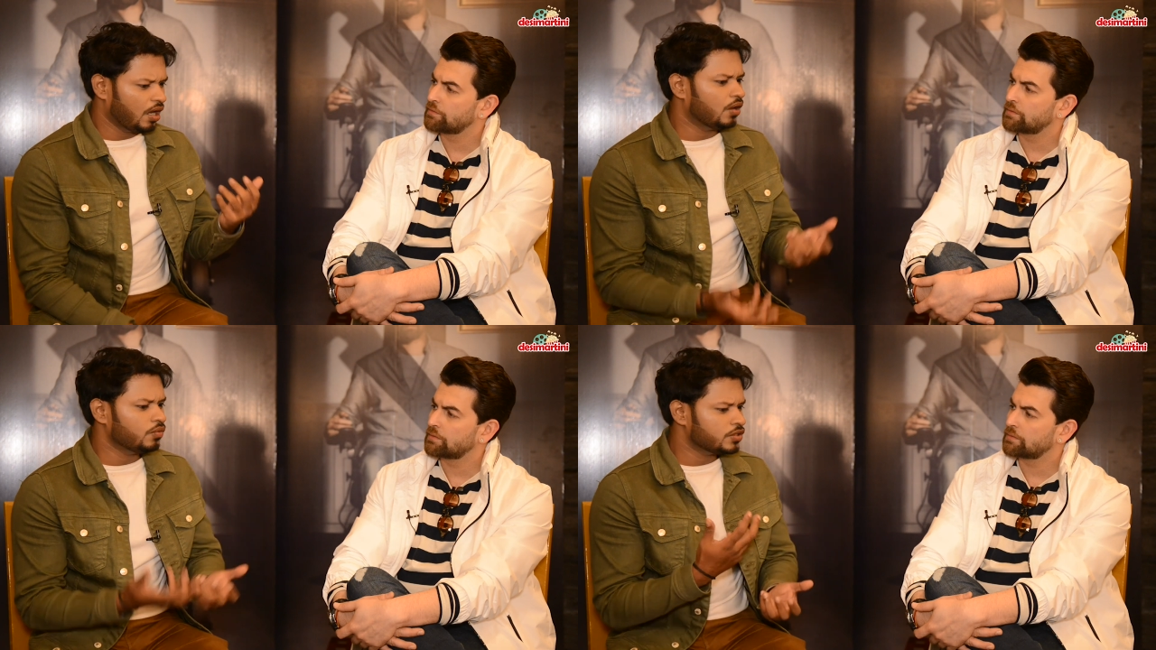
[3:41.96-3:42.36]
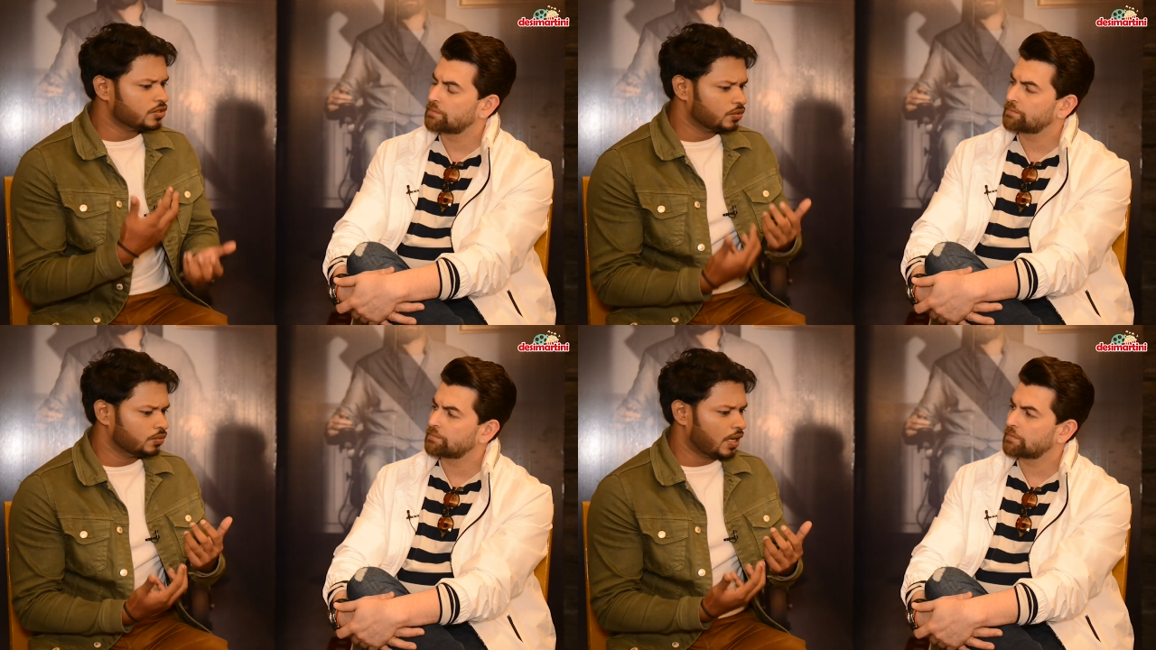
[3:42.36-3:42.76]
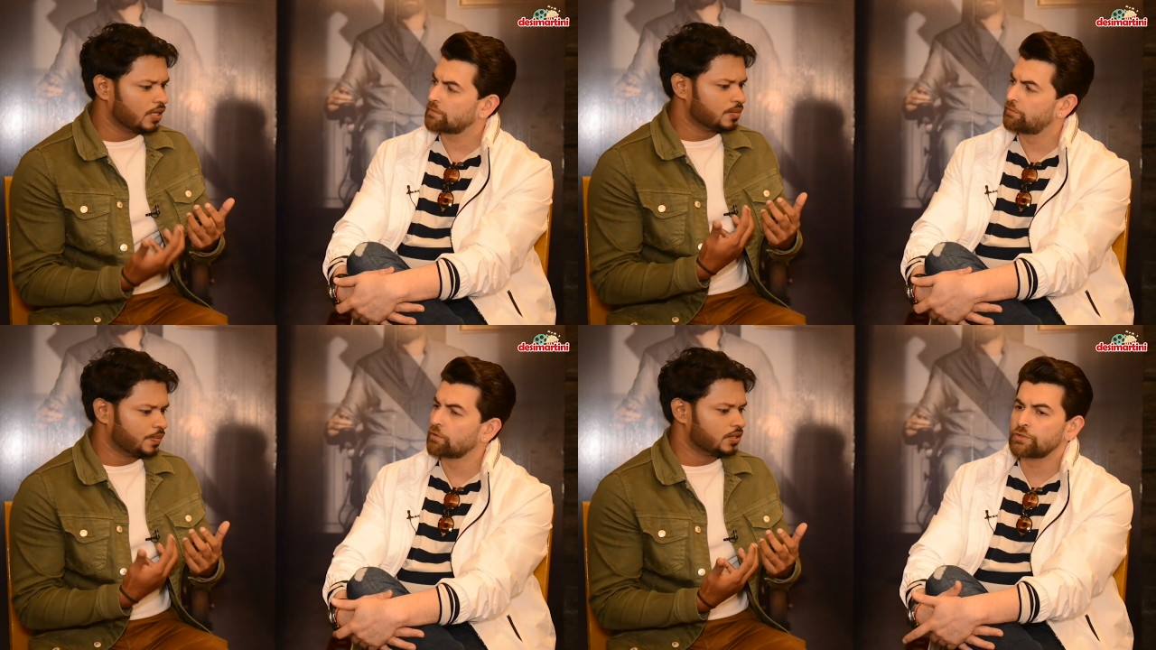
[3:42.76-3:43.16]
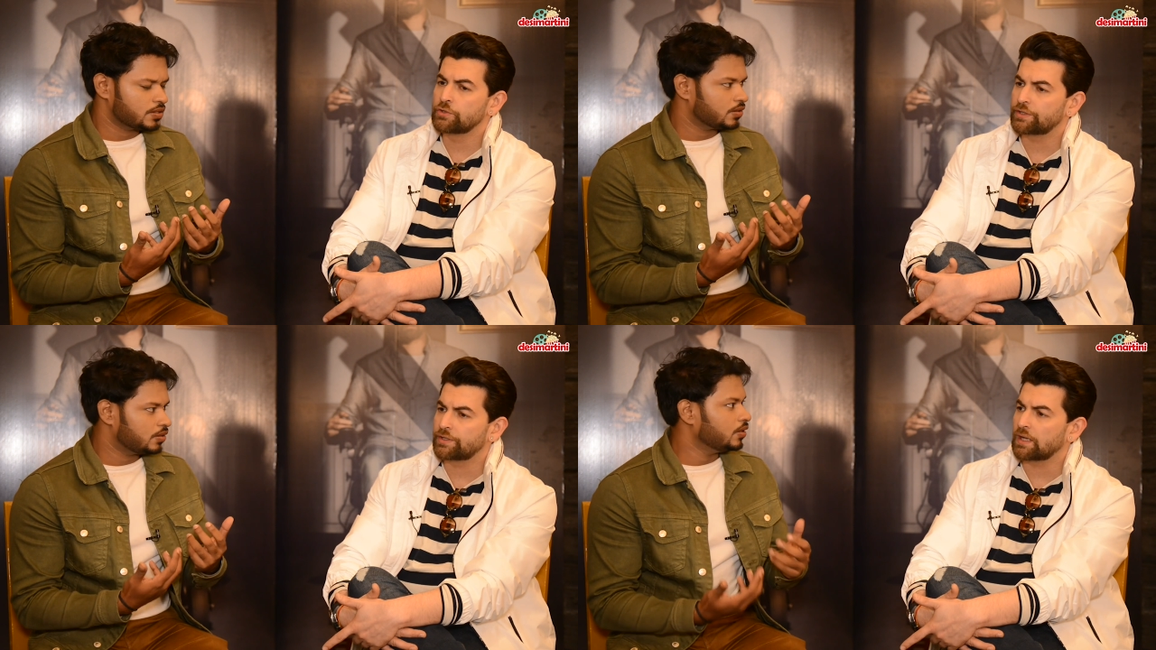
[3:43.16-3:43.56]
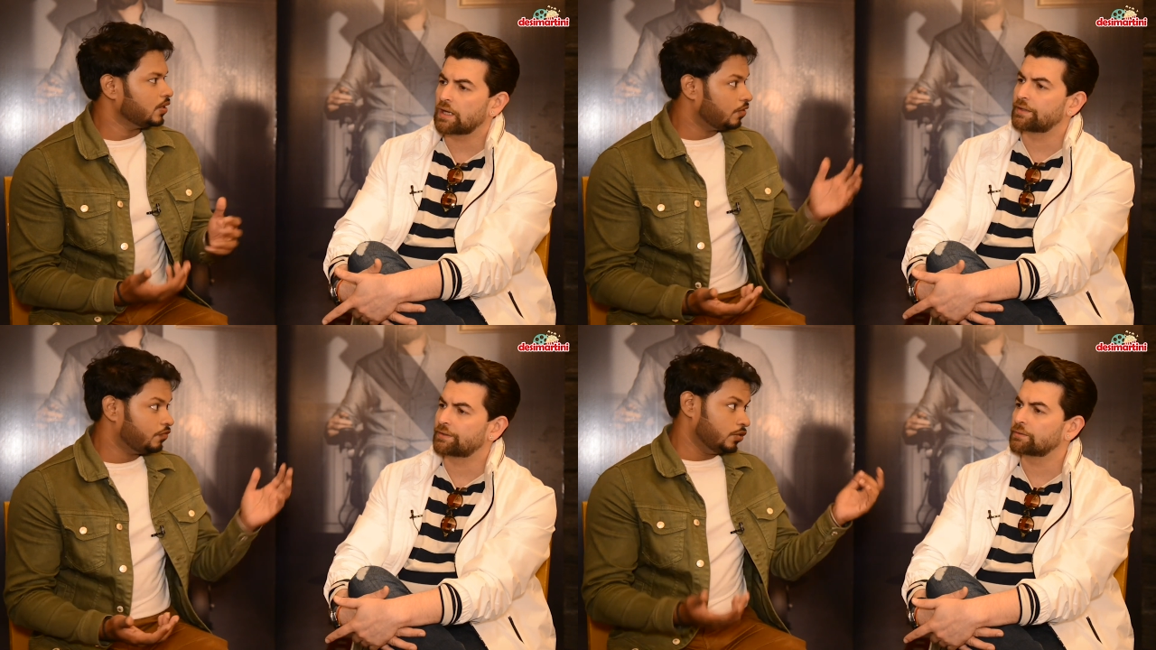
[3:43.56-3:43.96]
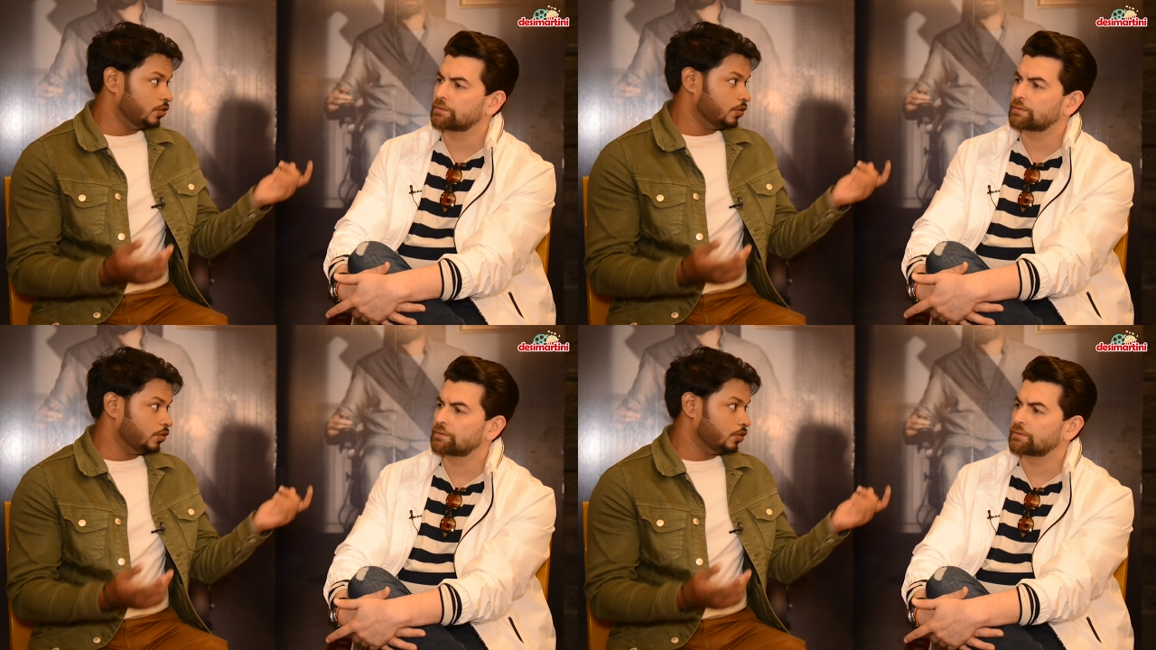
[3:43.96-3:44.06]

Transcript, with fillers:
Speaker 1: How did you, as full a full nudity? I yeah, full